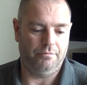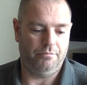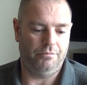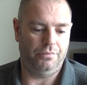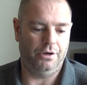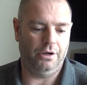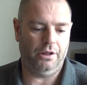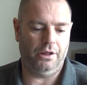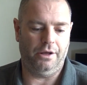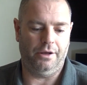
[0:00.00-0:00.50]

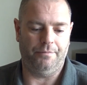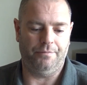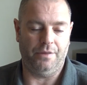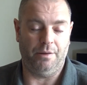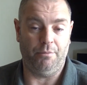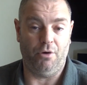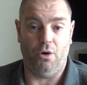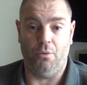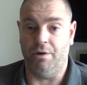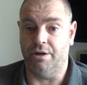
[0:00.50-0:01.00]
Brilliant,
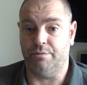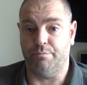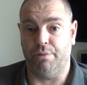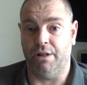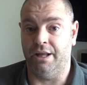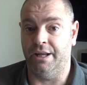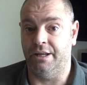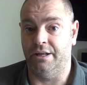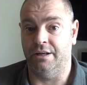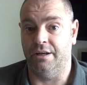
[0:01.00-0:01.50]
I'm always
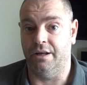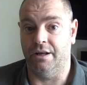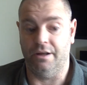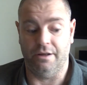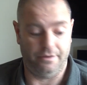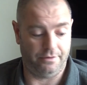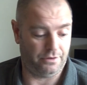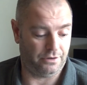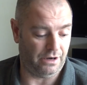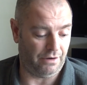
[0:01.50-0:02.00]
playing
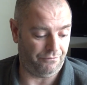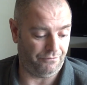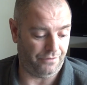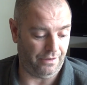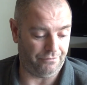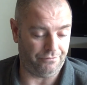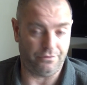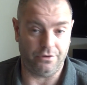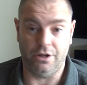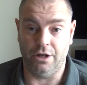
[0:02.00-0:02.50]
uh, Grand
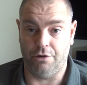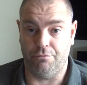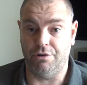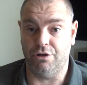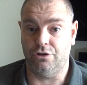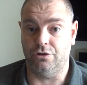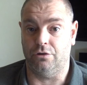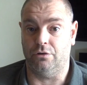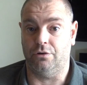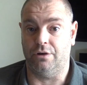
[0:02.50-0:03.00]
Theft, the
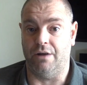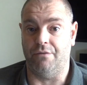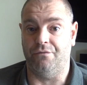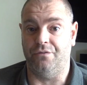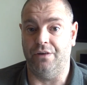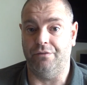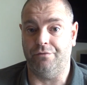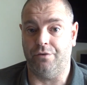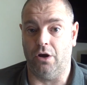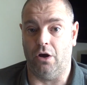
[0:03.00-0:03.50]
original Grand
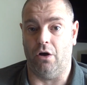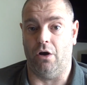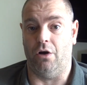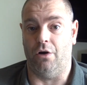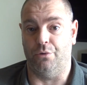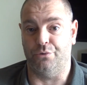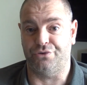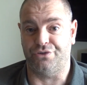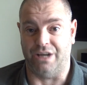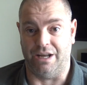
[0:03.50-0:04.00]
Theft
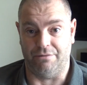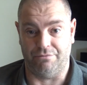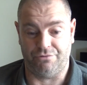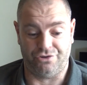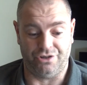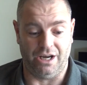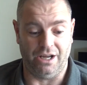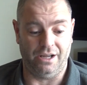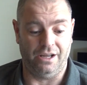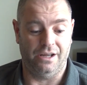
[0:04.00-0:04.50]
Auto
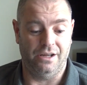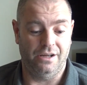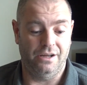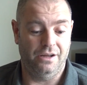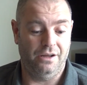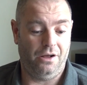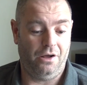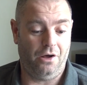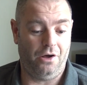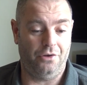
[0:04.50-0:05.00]
soundtrack
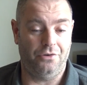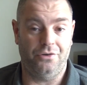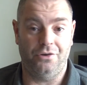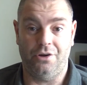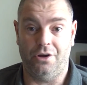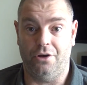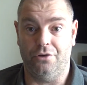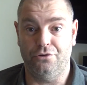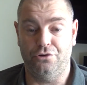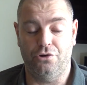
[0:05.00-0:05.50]
on,
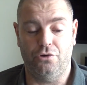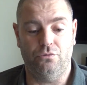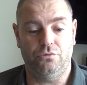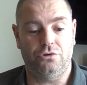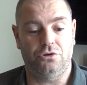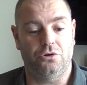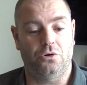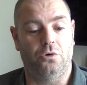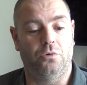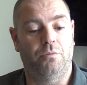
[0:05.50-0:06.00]
uh, on
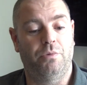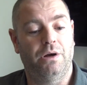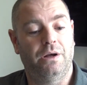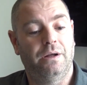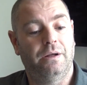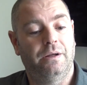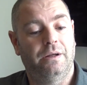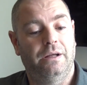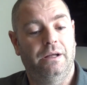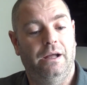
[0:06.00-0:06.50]
YouTube.
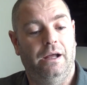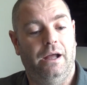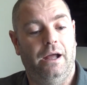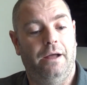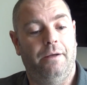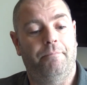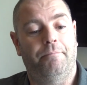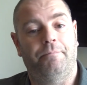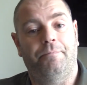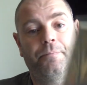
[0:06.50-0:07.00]

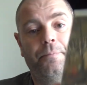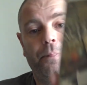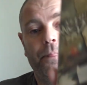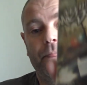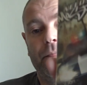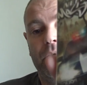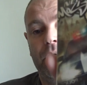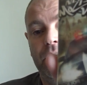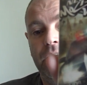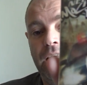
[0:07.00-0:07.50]
Um,
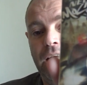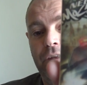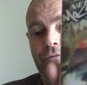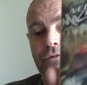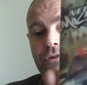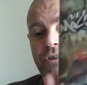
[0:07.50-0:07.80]
Need for